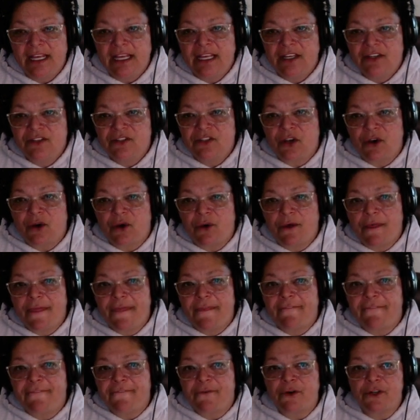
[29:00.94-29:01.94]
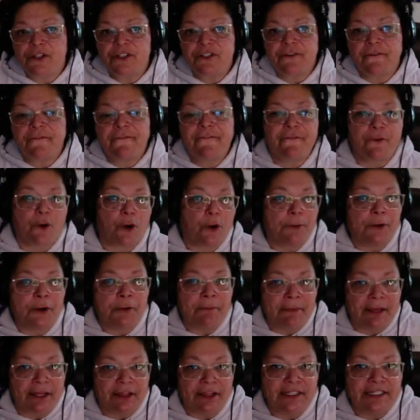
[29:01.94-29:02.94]
So the fort's former
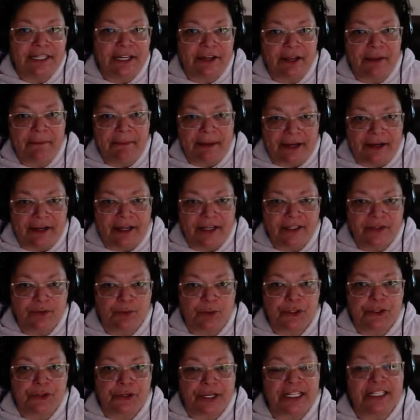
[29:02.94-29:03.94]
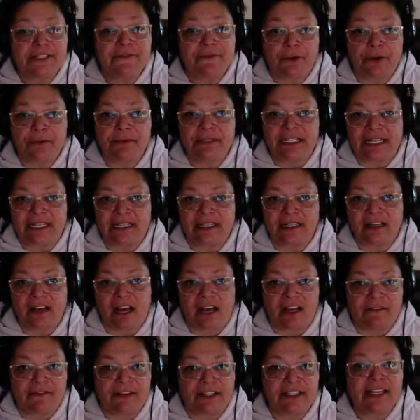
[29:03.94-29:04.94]
military barracks were transformed into
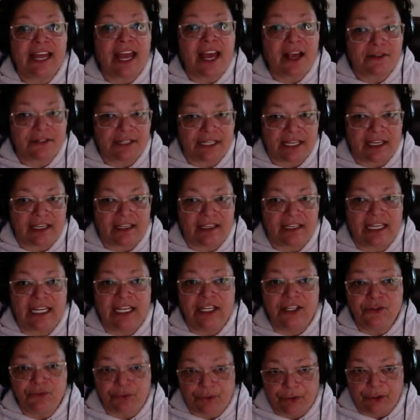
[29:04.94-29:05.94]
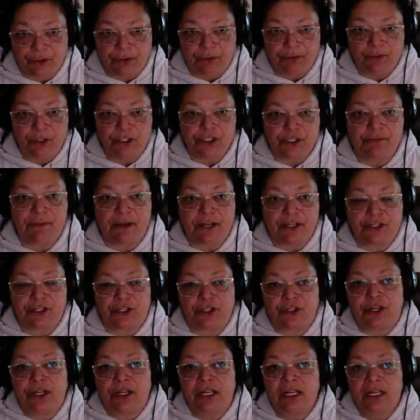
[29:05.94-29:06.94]
convict housing, each room, which
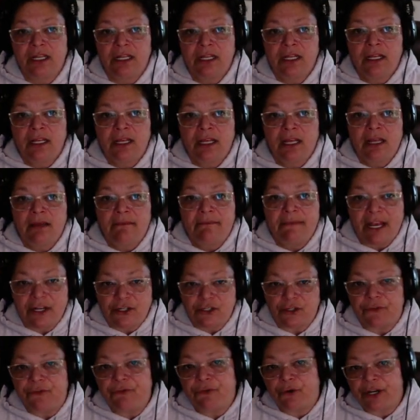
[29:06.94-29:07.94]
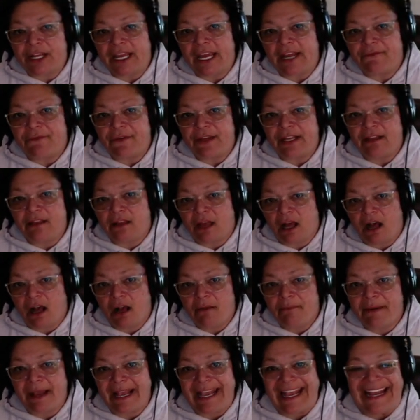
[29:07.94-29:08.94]
measured measured 48 feet long
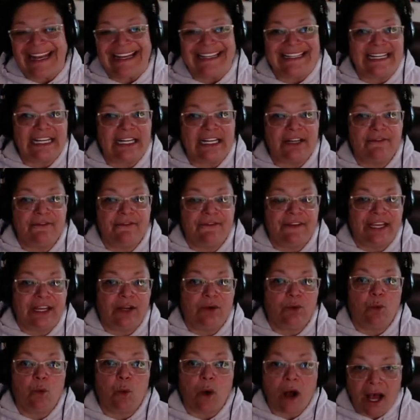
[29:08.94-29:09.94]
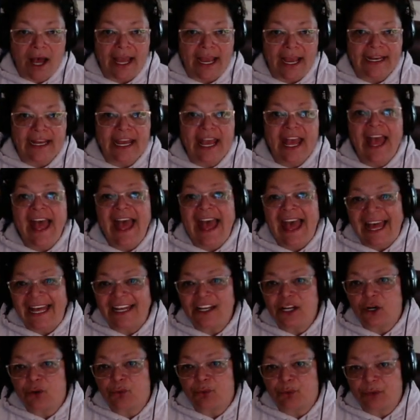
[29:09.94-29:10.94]
by 18 feet wide,
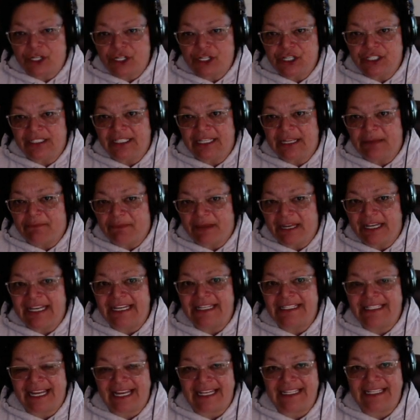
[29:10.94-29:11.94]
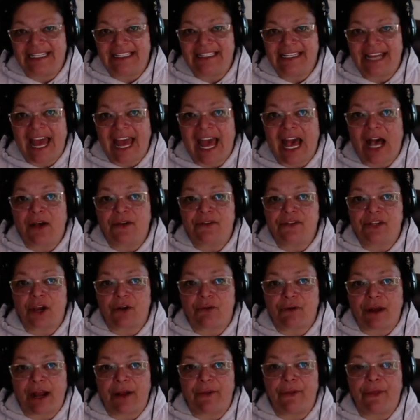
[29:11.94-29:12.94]
had originally been intended to house
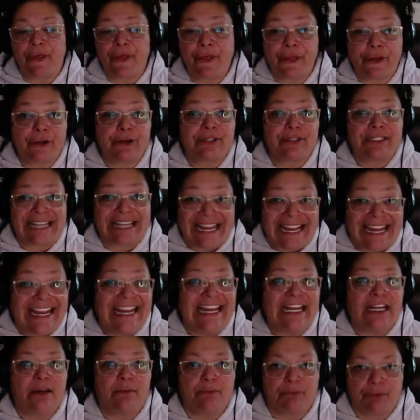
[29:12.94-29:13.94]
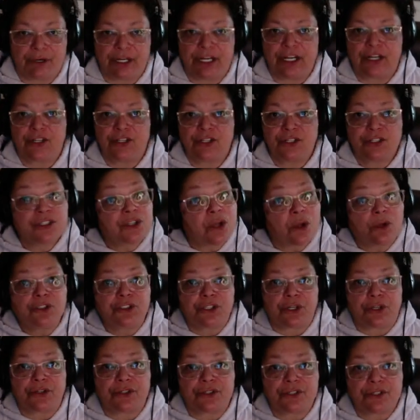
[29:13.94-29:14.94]
around 13 British
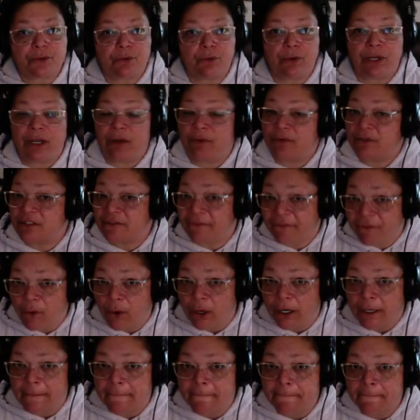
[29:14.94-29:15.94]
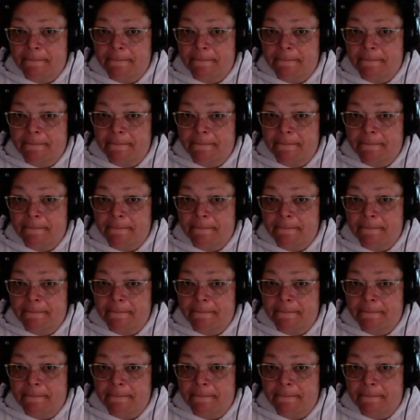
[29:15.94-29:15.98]
soldiers when it was a fort.